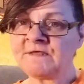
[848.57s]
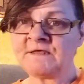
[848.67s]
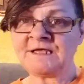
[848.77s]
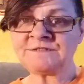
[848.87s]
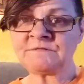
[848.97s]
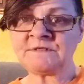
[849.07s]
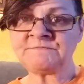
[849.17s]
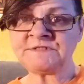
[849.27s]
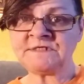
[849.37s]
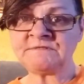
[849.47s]
that's what I'm
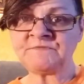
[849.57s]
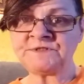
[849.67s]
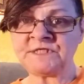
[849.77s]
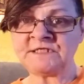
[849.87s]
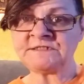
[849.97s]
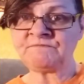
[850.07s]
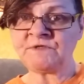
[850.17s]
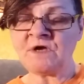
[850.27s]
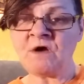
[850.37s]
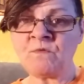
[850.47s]
seeing with this. If
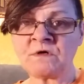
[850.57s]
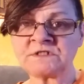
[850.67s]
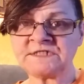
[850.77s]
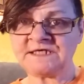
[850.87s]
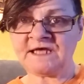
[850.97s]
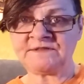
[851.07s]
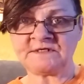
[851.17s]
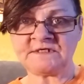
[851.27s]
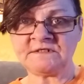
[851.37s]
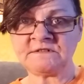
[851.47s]
we all work together.